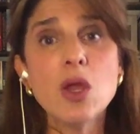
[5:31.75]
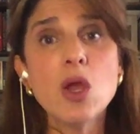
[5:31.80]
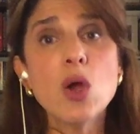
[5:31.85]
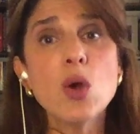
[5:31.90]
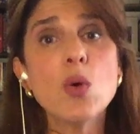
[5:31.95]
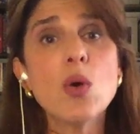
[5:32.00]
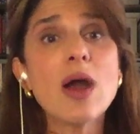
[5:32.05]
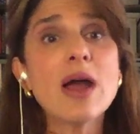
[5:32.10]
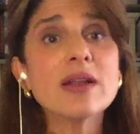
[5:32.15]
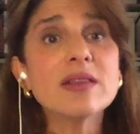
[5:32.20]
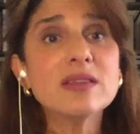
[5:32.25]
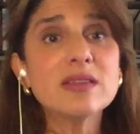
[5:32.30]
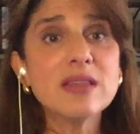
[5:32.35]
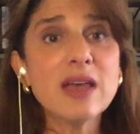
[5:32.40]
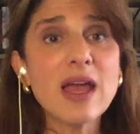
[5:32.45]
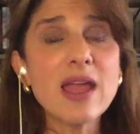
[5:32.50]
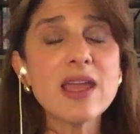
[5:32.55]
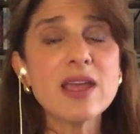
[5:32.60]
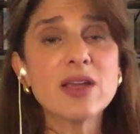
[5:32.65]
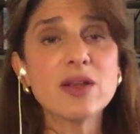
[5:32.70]
who are
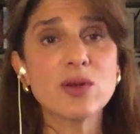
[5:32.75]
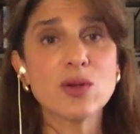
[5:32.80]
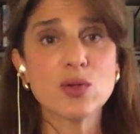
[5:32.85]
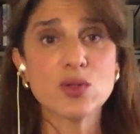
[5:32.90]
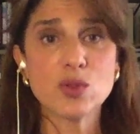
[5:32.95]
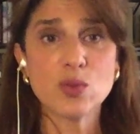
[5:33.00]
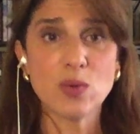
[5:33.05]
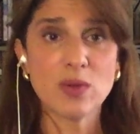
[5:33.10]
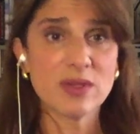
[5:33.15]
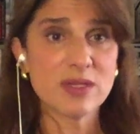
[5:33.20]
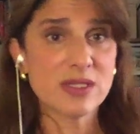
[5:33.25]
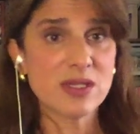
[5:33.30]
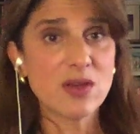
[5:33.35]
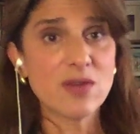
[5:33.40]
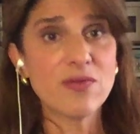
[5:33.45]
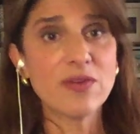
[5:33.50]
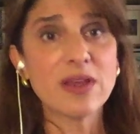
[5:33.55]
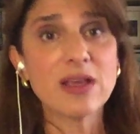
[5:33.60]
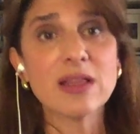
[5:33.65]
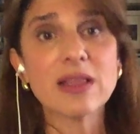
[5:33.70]
diagnosed with
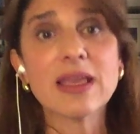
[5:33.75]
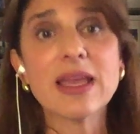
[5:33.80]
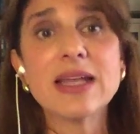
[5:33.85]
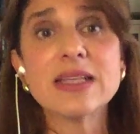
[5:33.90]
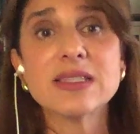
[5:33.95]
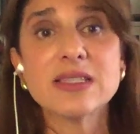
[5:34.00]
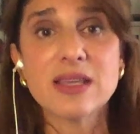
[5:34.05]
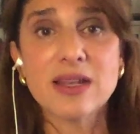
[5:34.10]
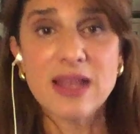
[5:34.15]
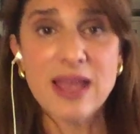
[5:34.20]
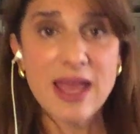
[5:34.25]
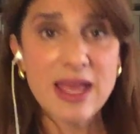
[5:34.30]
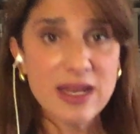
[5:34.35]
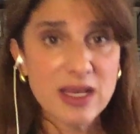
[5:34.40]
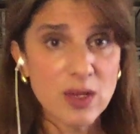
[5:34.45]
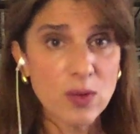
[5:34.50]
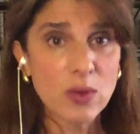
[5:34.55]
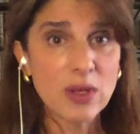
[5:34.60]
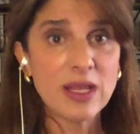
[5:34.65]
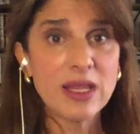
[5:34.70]
cervical cancer
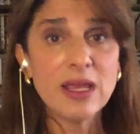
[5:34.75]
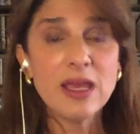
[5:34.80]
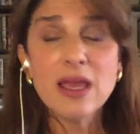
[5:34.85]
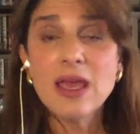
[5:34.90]
annually